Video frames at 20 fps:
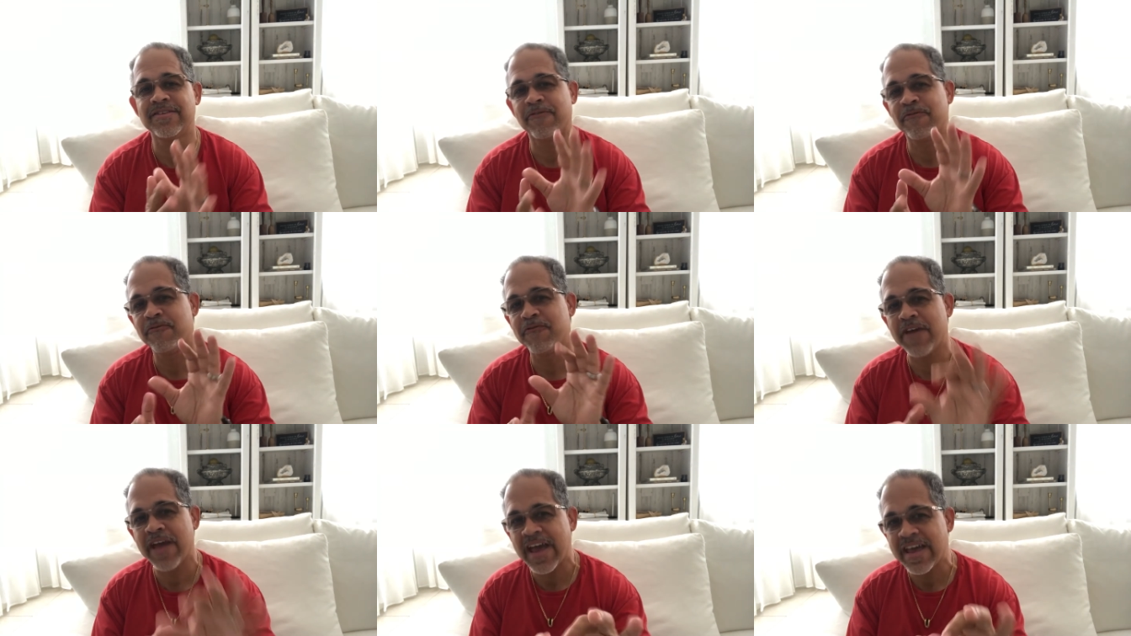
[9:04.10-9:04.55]

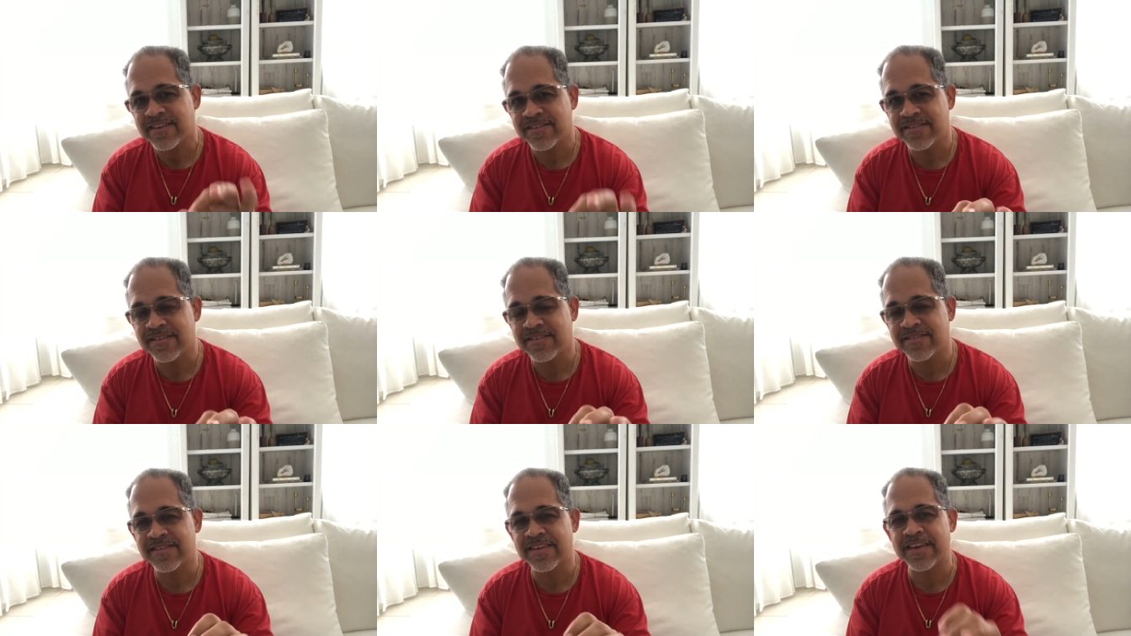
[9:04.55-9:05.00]

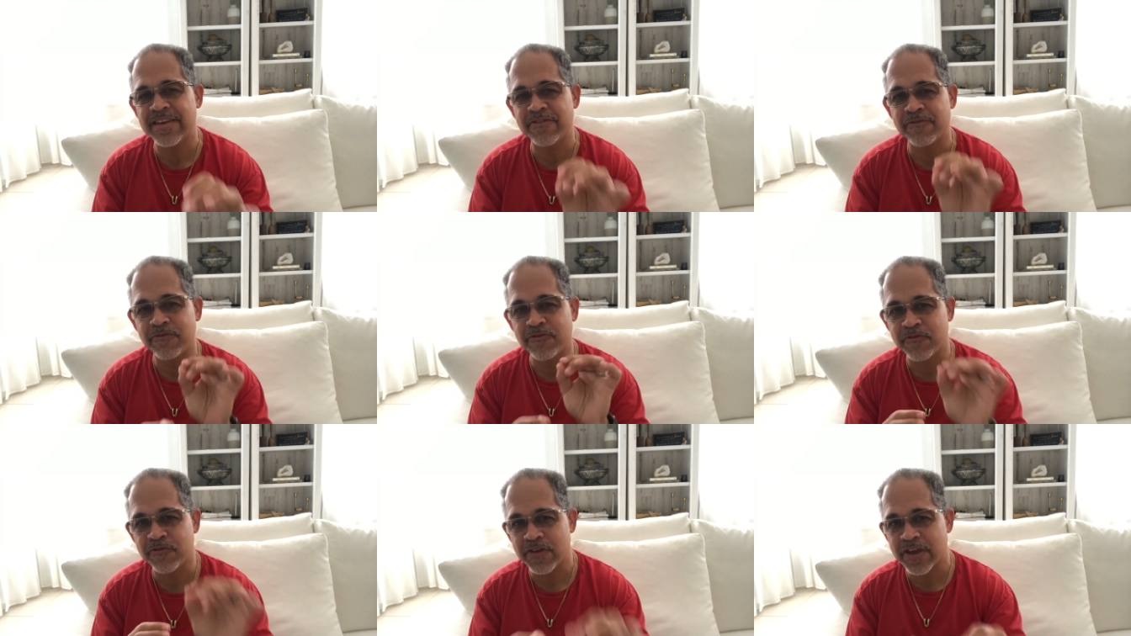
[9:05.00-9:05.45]
fastest and
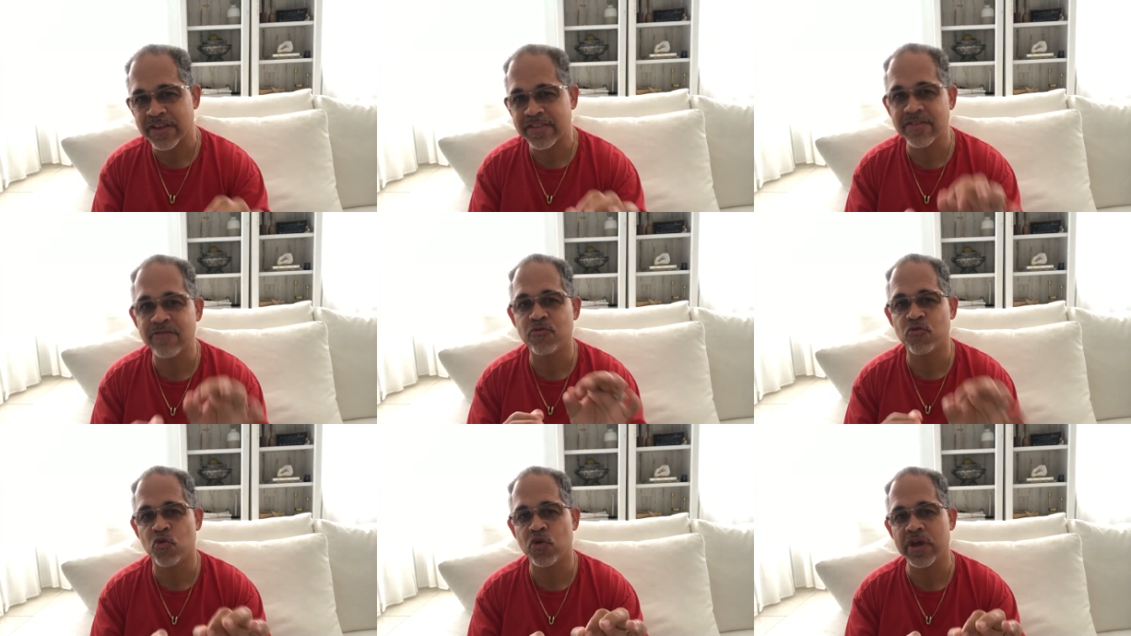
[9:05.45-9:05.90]

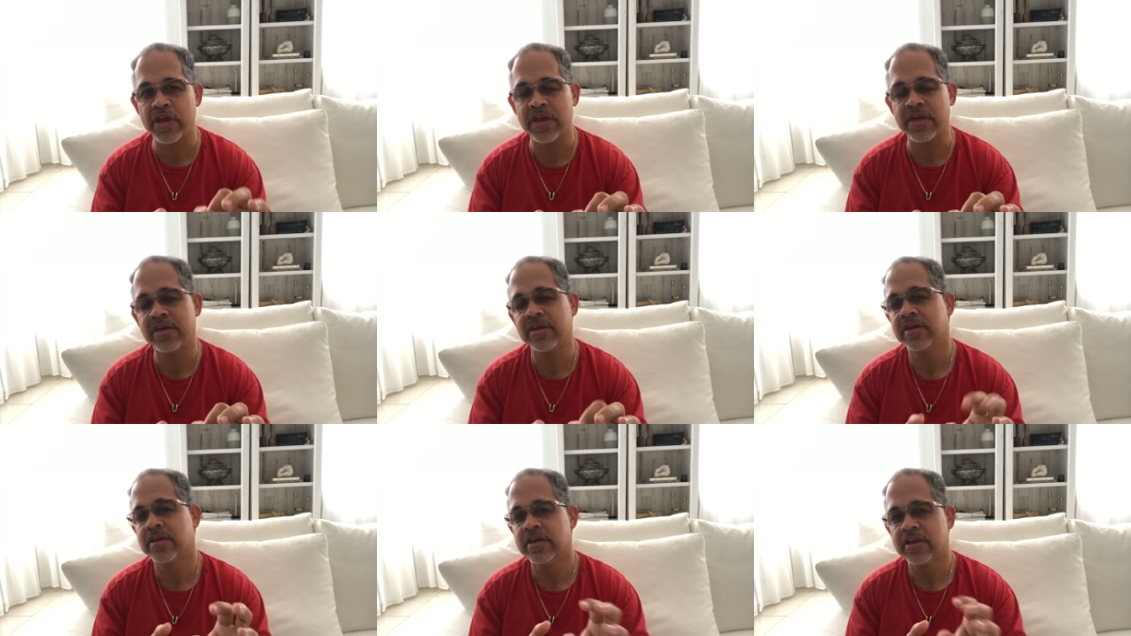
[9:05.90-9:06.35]
effective
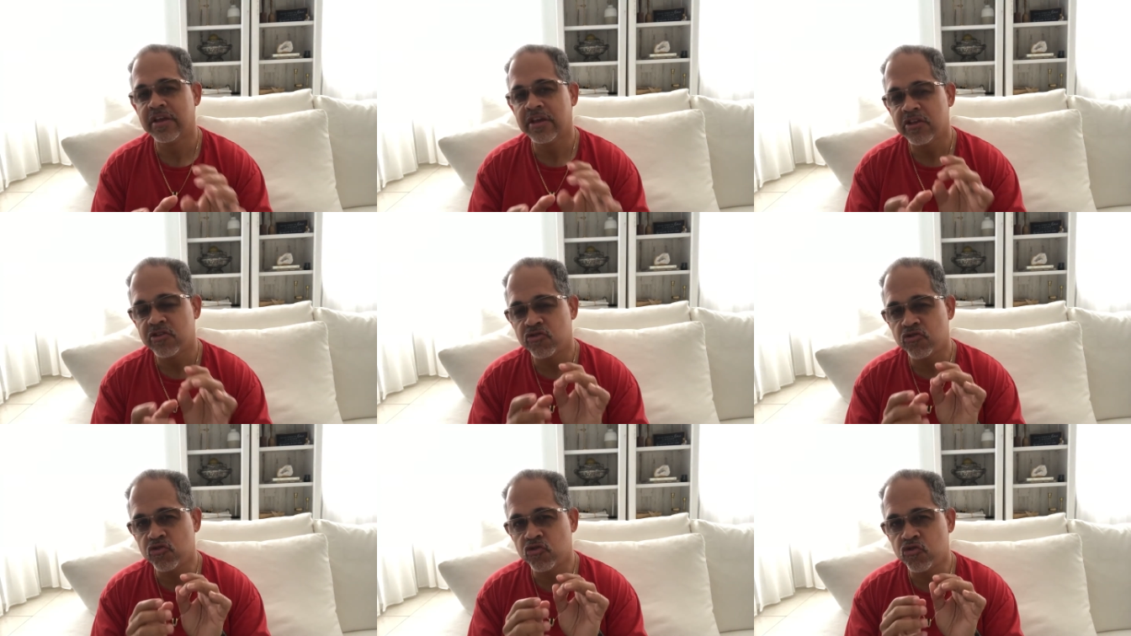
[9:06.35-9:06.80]
way
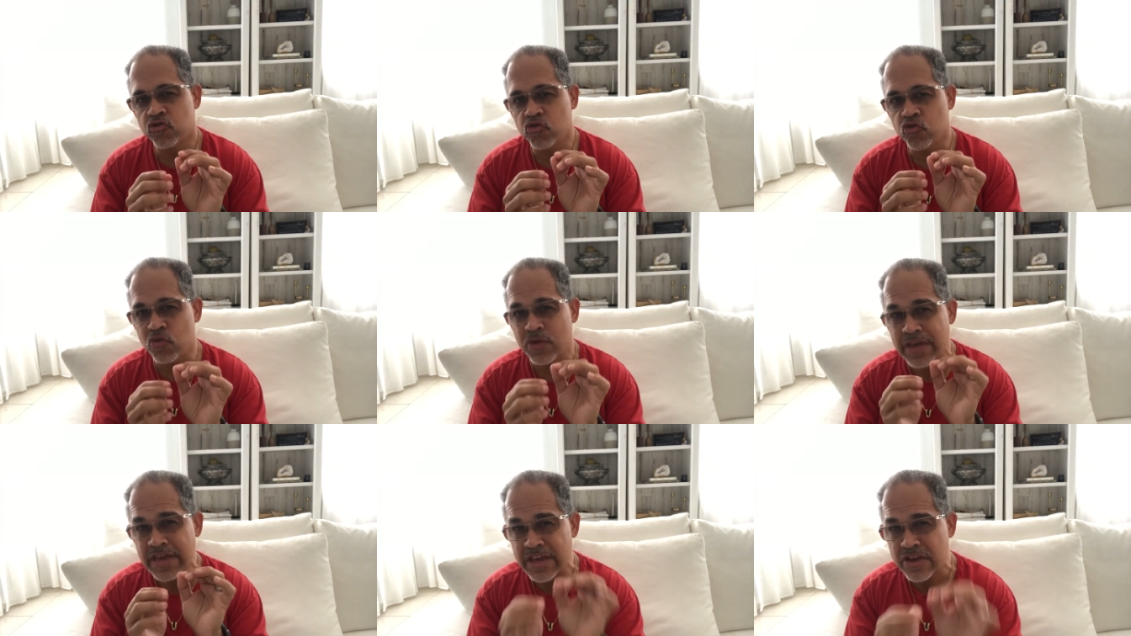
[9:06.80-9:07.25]
to
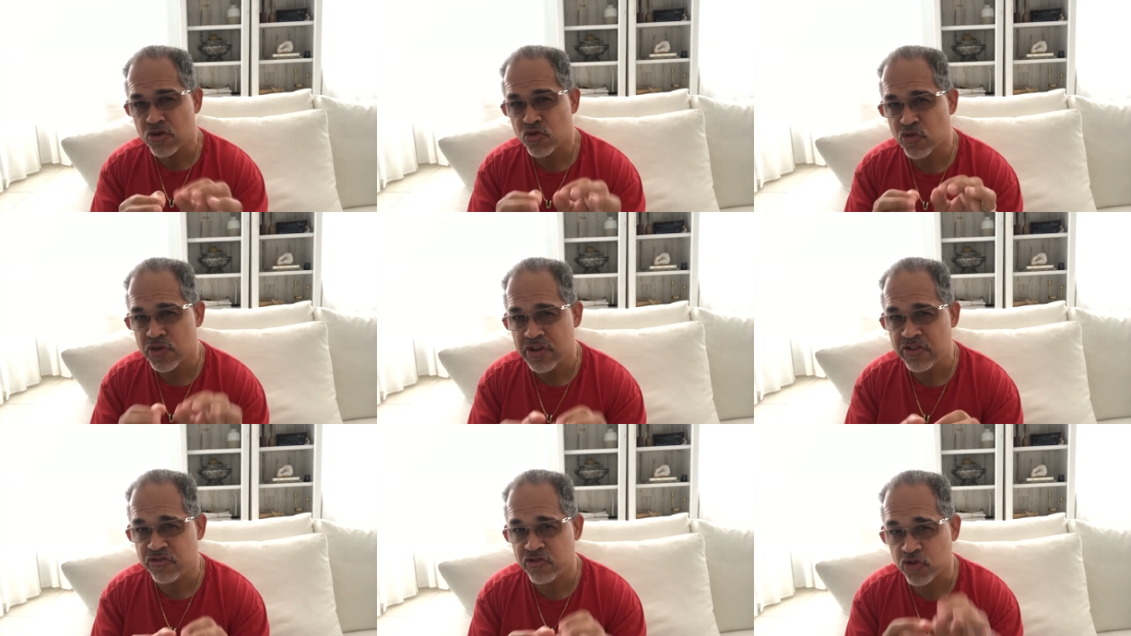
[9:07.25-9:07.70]

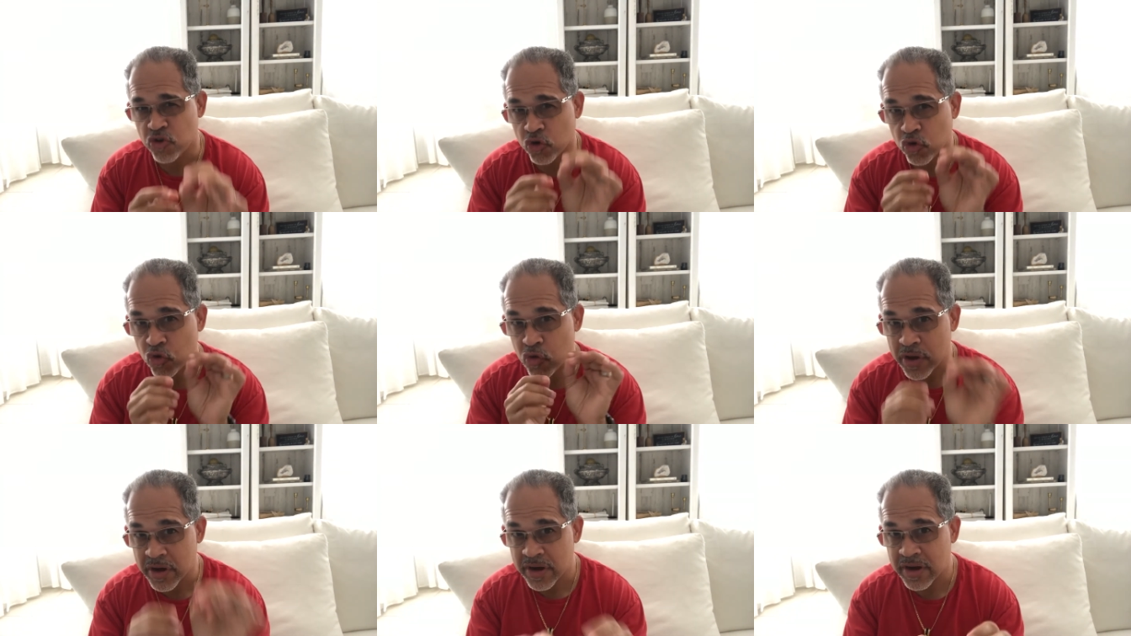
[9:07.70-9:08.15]
increase your
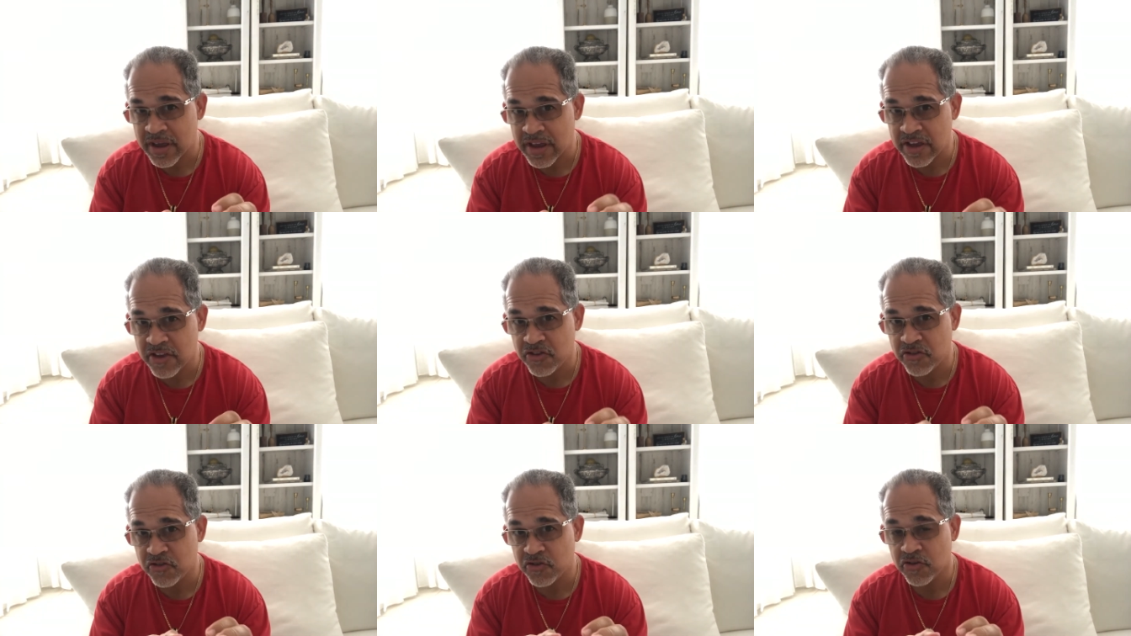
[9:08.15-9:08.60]
credit
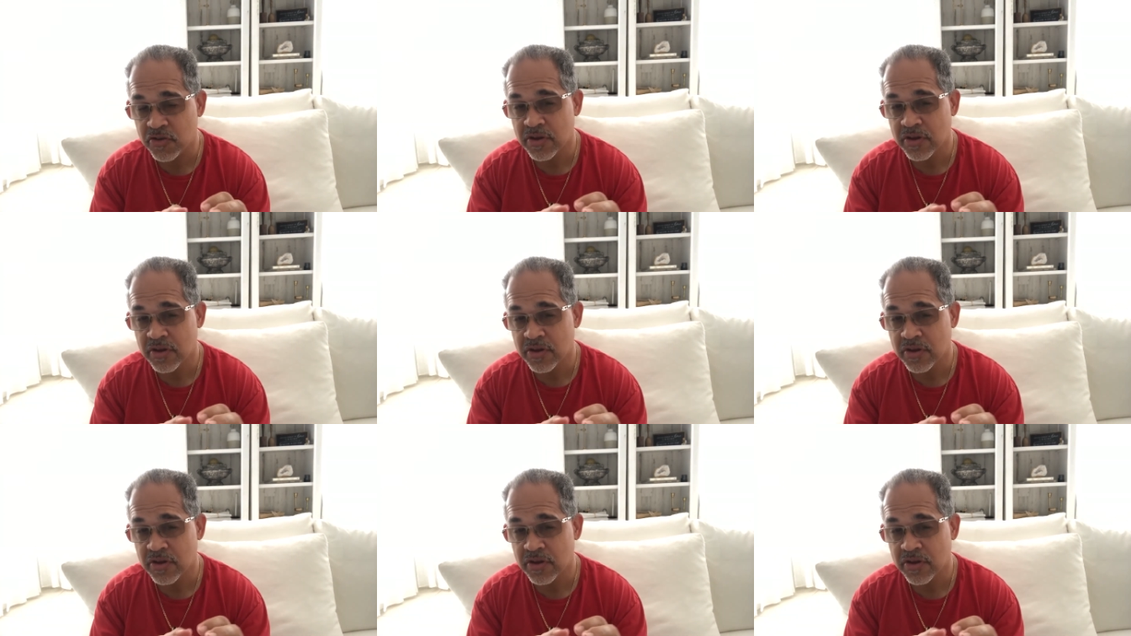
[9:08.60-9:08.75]
age